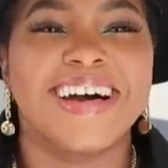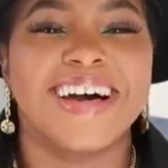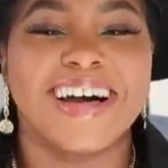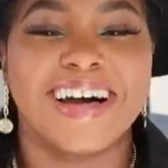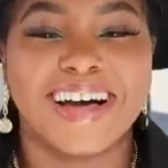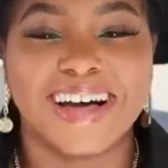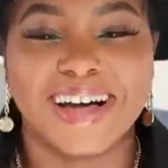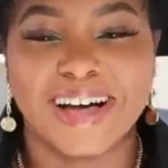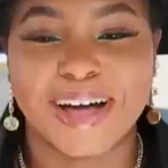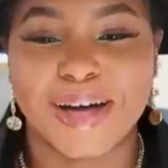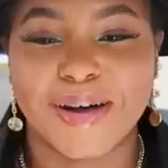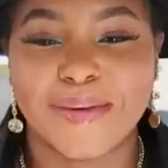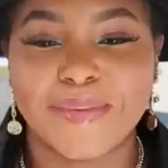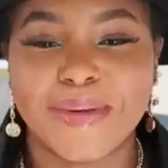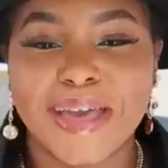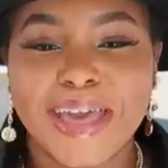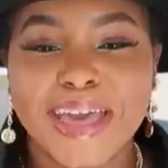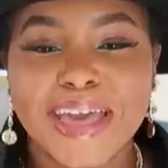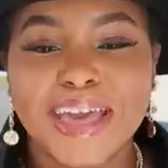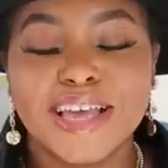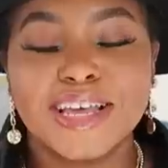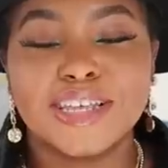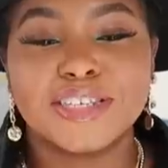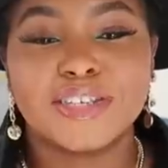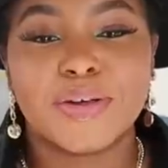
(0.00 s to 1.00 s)

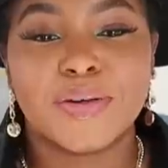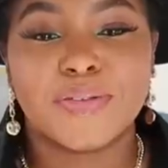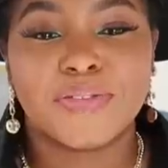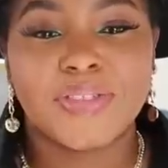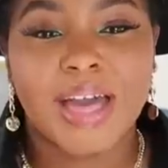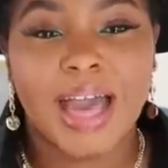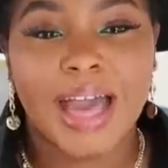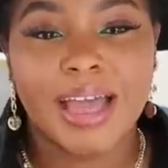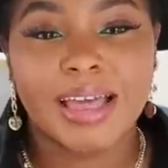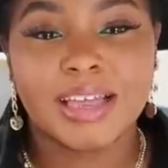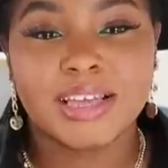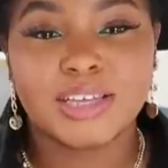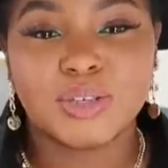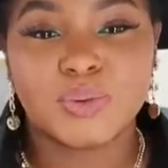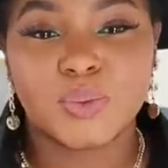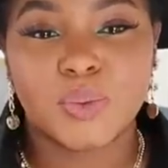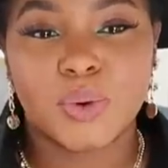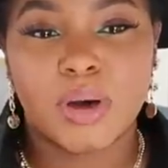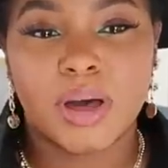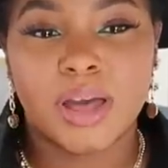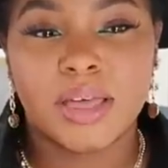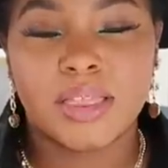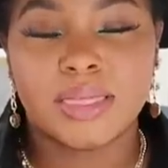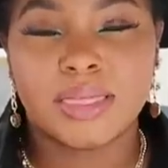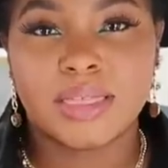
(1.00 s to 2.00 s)
So that is
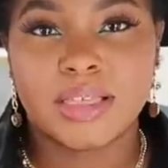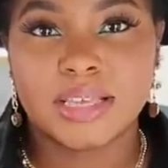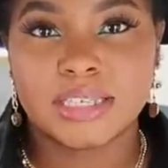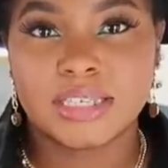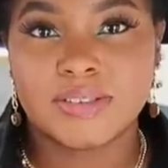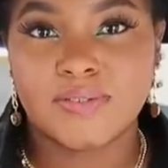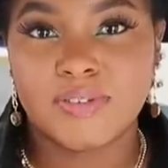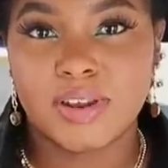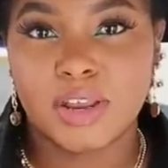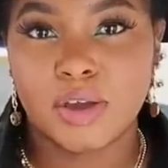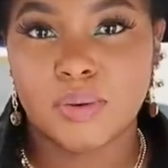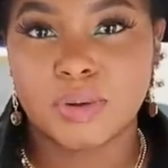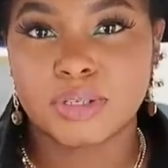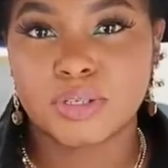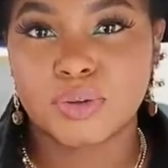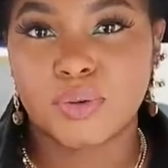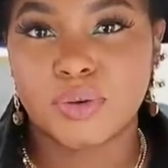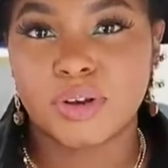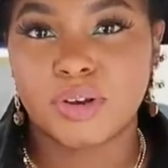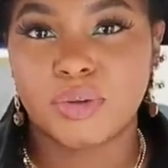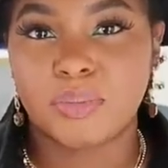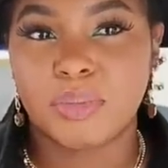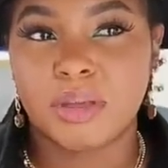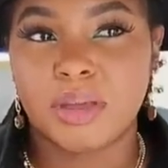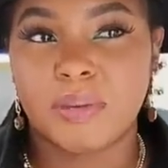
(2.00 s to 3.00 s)
what this video is
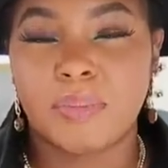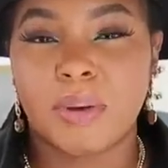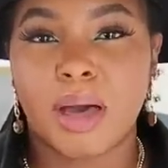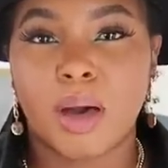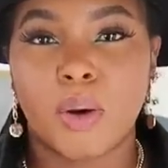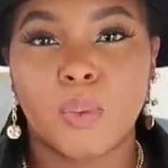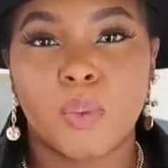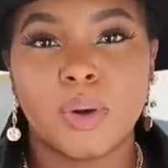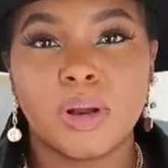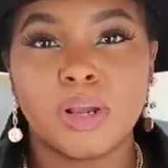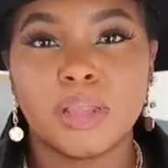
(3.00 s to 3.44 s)
going to be about.